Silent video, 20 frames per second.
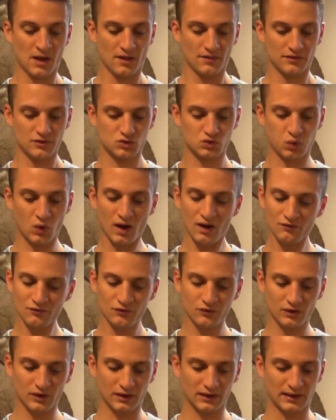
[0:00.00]
The
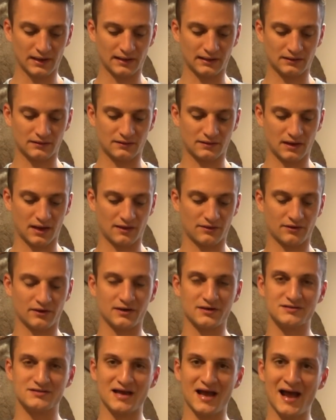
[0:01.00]
12-foot length tether
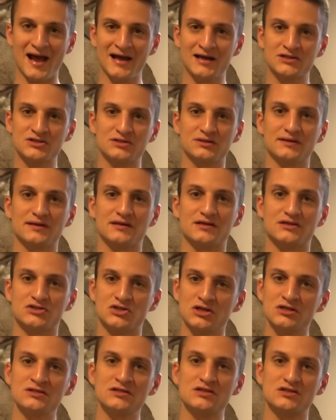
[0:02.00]
is actually
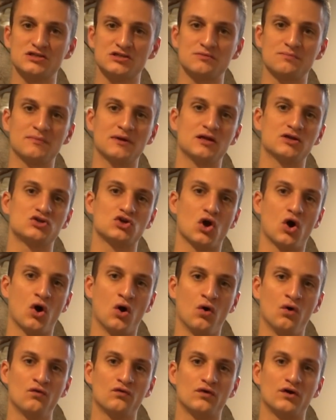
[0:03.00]
just a smidge
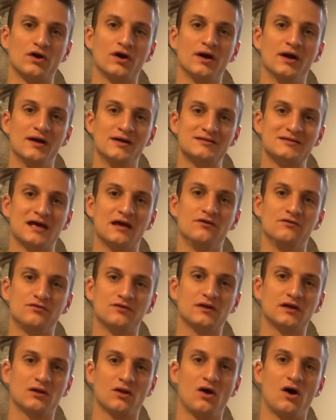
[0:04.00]
over 10
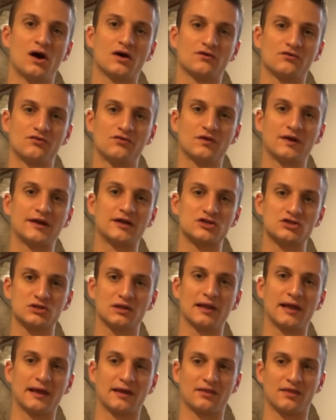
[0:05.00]
feet long finished
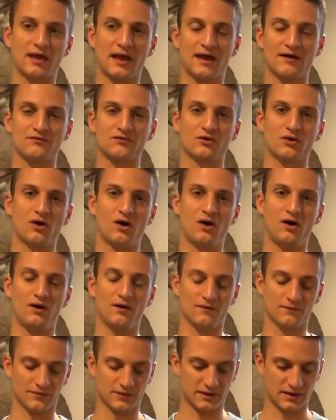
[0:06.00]
length after all the